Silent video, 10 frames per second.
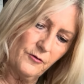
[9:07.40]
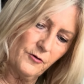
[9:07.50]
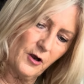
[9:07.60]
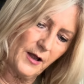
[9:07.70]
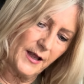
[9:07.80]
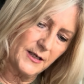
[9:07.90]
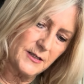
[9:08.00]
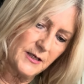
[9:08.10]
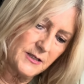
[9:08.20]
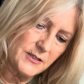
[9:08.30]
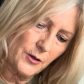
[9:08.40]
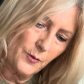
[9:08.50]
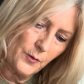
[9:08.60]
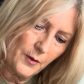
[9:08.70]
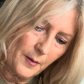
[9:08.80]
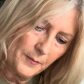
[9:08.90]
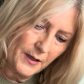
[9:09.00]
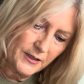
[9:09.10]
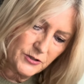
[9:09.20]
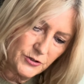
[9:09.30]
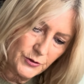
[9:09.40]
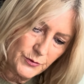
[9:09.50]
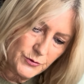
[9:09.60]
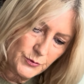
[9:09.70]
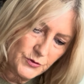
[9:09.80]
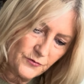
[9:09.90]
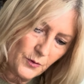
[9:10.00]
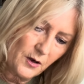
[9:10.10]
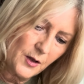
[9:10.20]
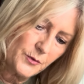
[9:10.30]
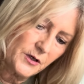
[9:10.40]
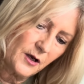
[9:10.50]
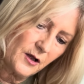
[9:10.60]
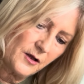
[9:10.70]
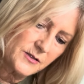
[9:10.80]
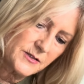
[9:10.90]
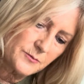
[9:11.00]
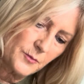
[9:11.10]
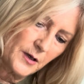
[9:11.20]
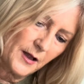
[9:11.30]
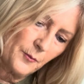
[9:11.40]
Right, so I'm going to do sort of what I would class like